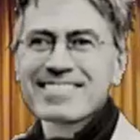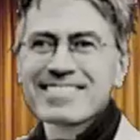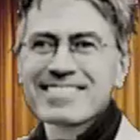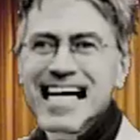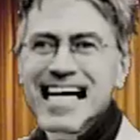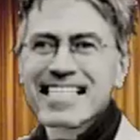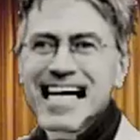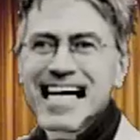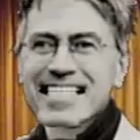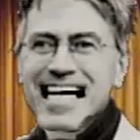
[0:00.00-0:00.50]

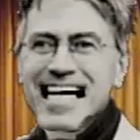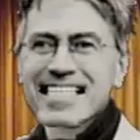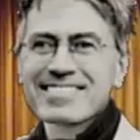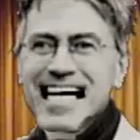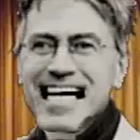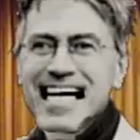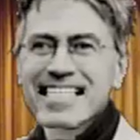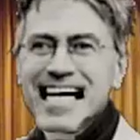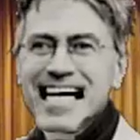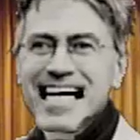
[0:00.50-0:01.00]
What is the
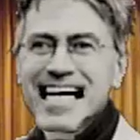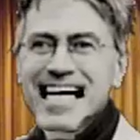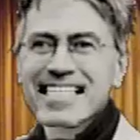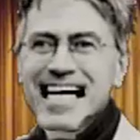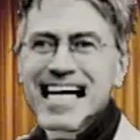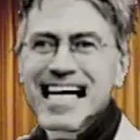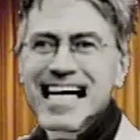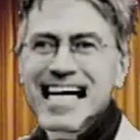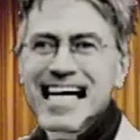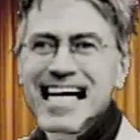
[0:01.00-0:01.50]
creepiest
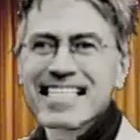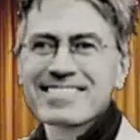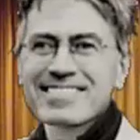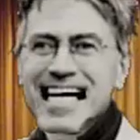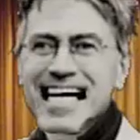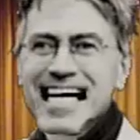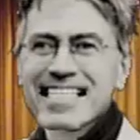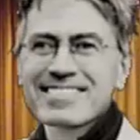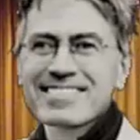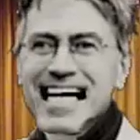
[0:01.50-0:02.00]
thing about
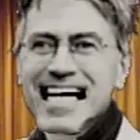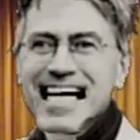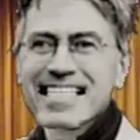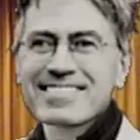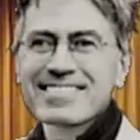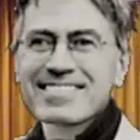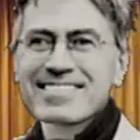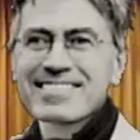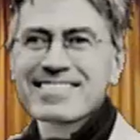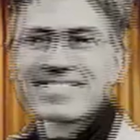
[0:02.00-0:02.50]
Twilight?